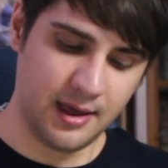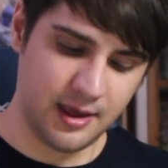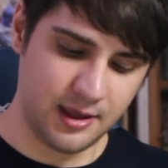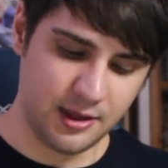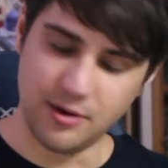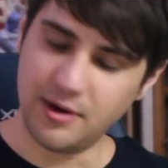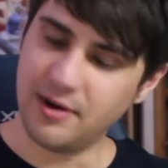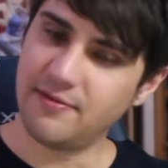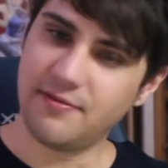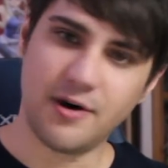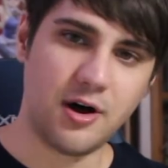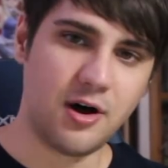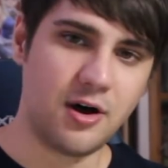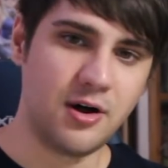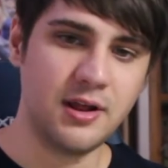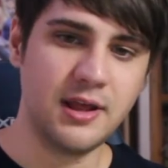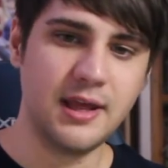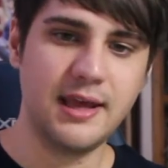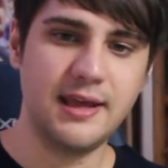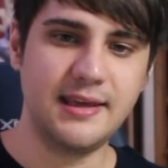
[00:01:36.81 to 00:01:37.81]
You have
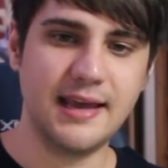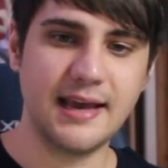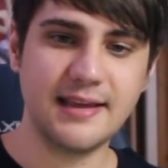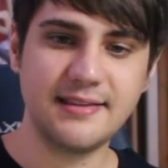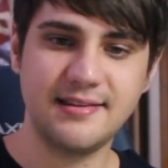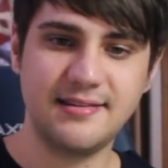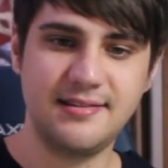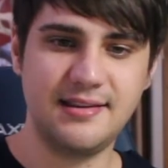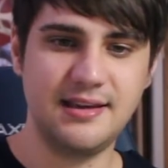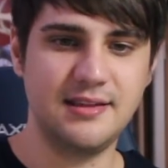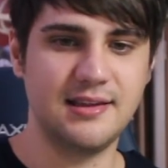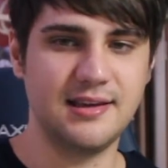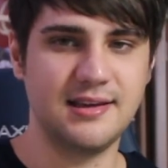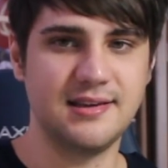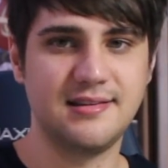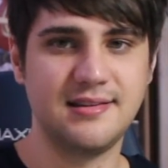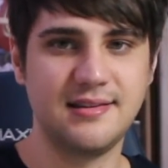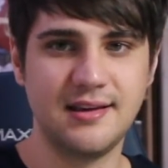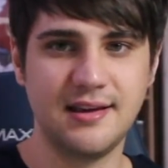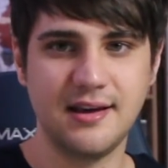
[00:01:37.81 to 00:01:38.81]
all yet to see
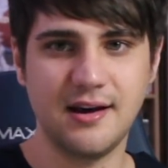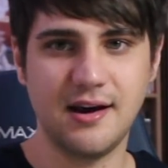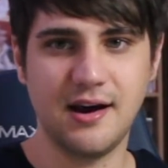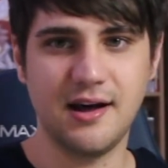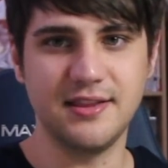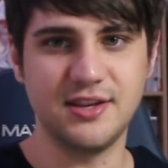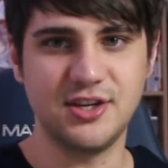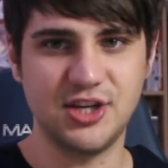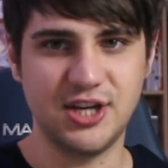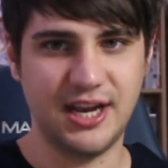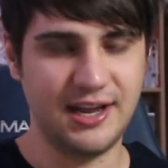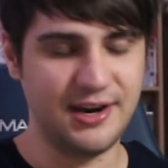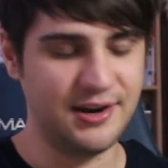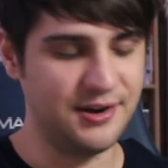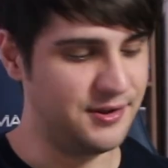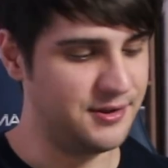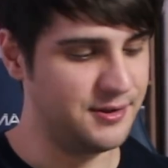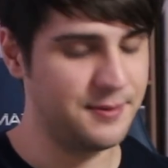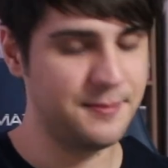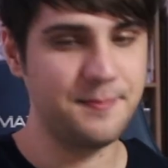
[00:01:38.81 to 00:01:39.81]
this on the
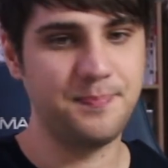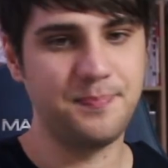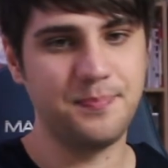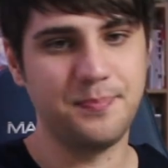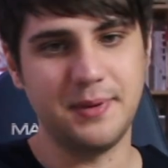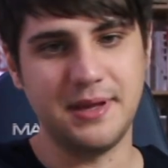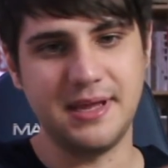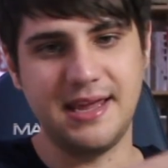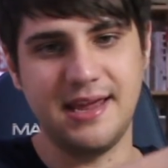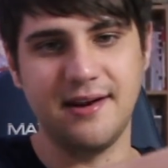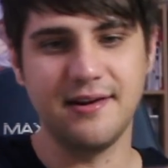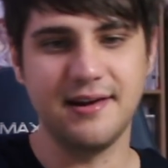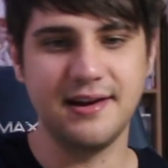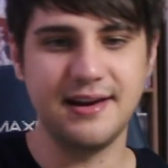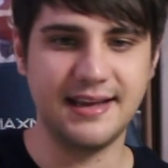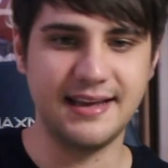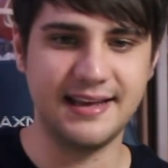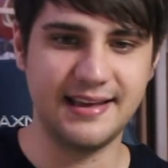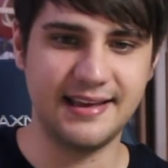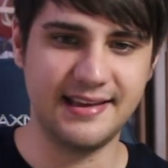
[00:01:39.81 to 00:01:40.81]
channel, but here it
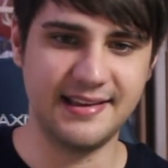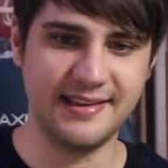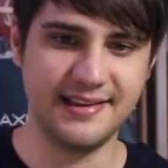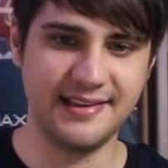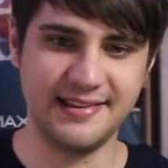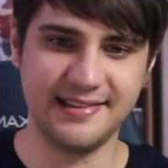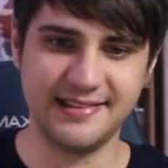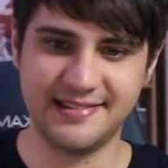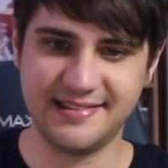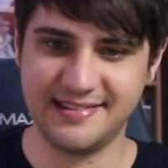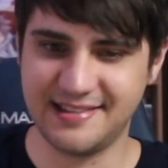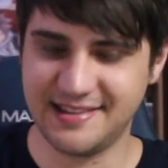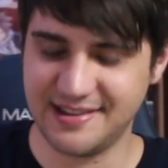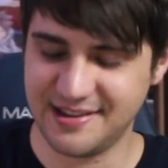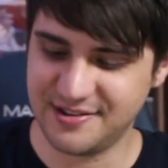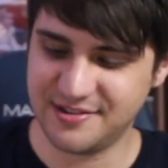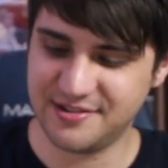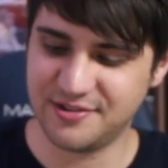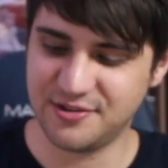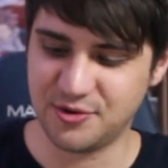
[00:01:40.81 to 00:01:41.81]
is,
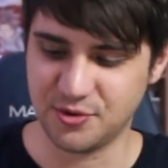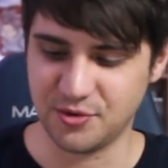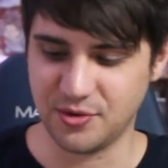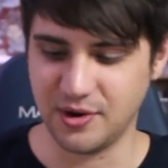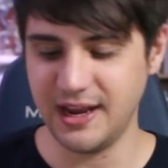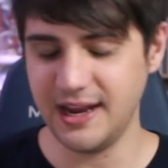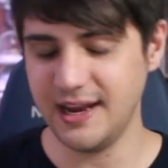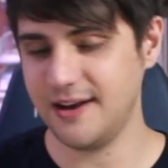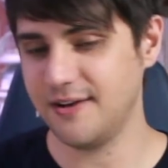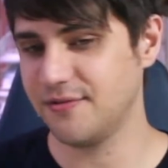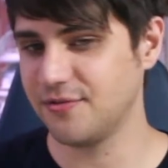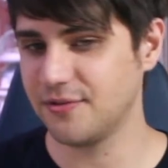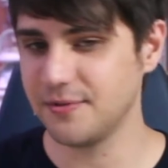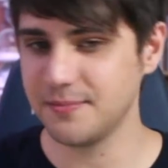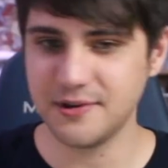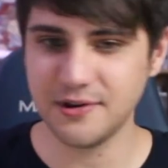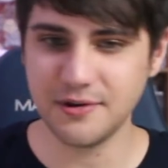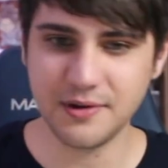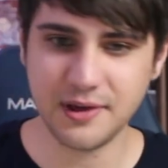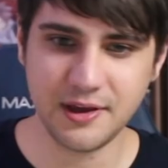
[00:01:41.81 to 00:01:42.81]
straight from
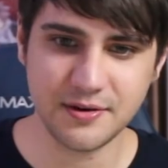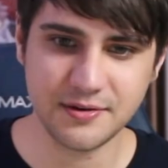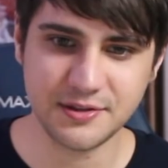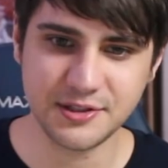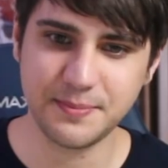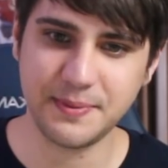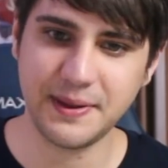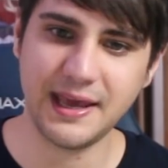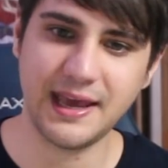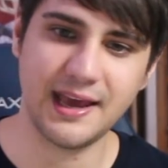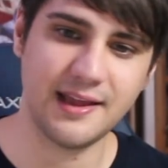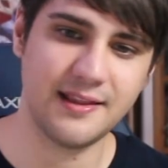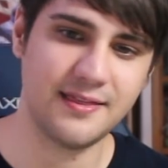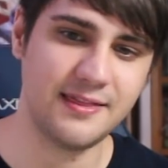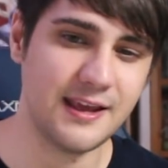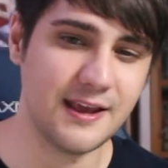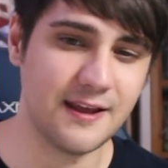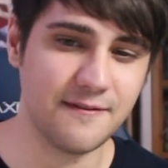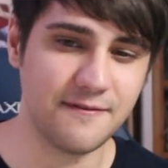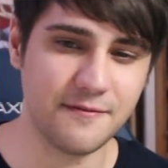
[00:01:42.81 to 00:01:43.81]
Tokyo, Japan,
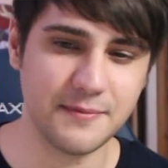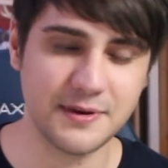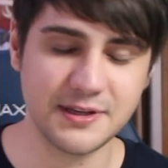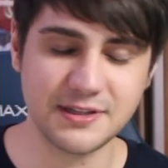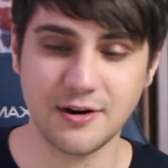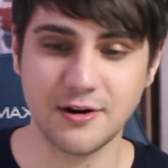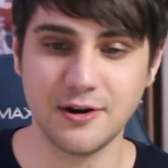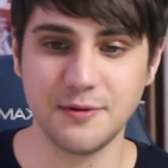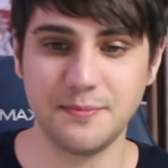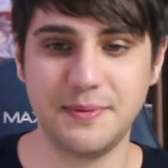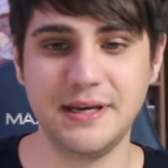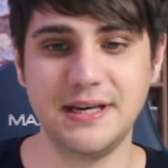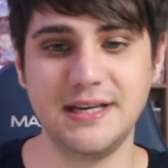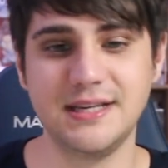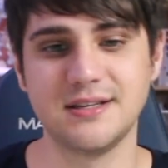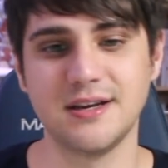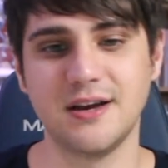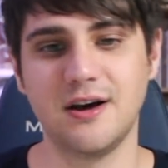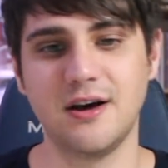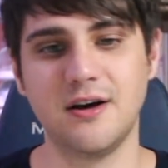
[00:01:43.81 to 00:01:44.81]
the infamous art
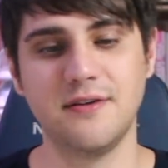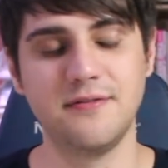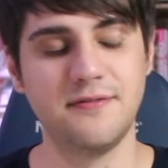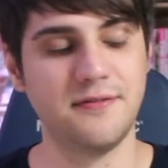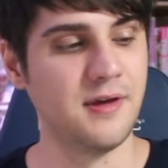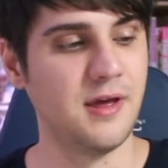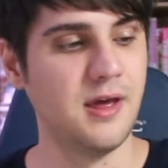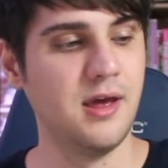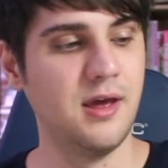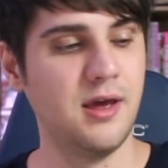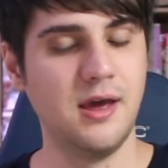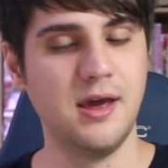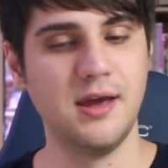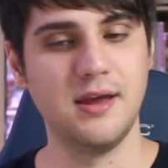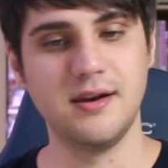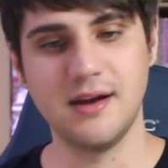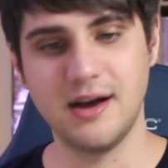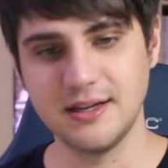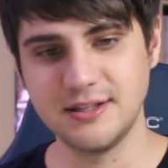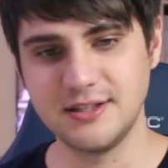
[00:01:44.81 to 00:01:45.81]
piece of
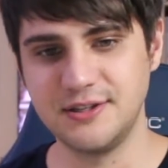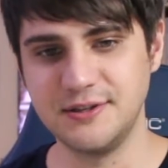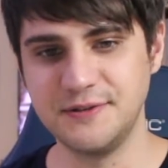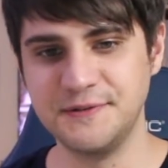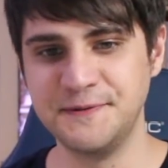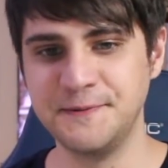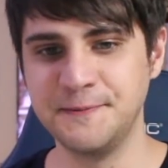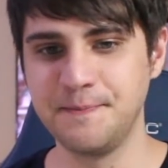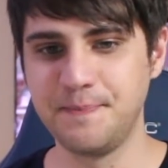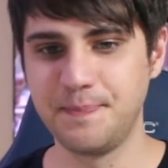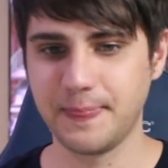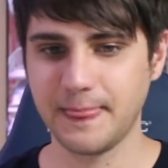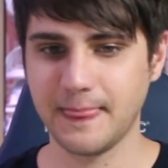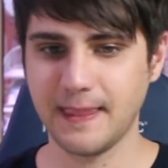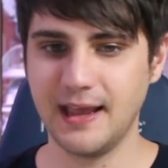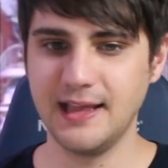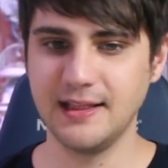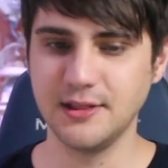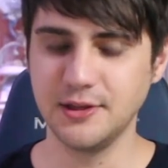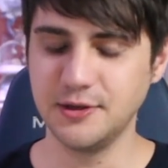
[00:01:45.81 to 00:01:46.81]
Natsu
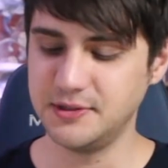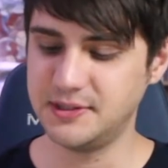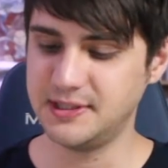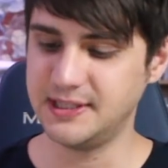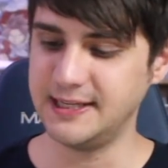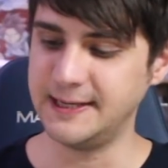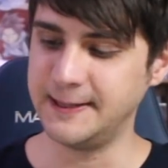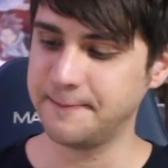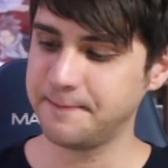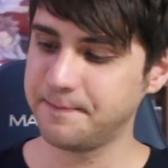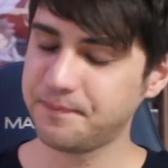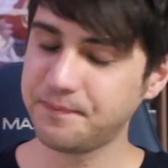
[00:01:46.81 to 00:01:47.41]
and Lucy